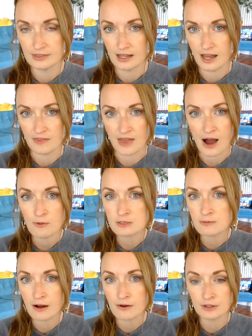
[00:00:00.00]
And that was
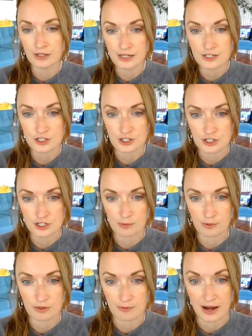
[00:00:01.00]
my relationship
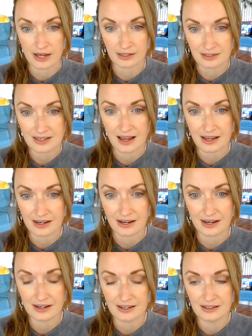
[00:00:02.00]
with my
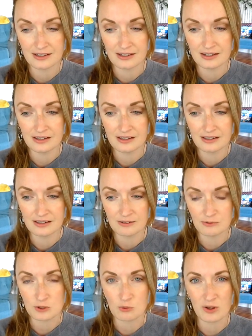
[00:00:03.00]
anxiety
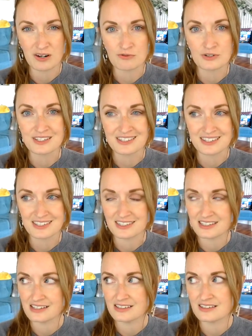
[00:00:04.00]
was one of
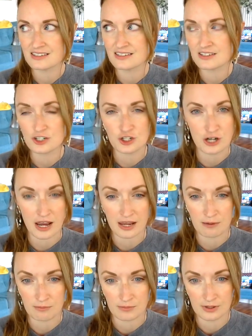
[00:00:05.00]
resistance,
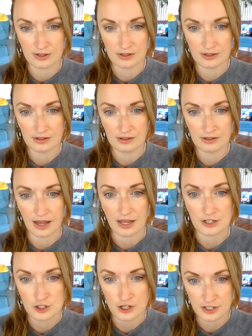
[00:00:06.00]
shame,
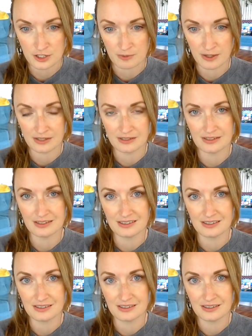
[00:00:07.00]
and judgment.
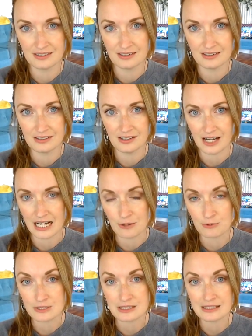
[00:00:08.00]
I
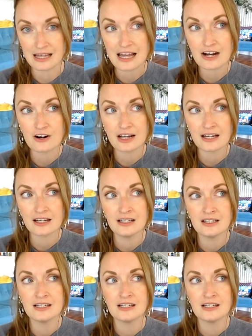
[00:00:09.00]
was layering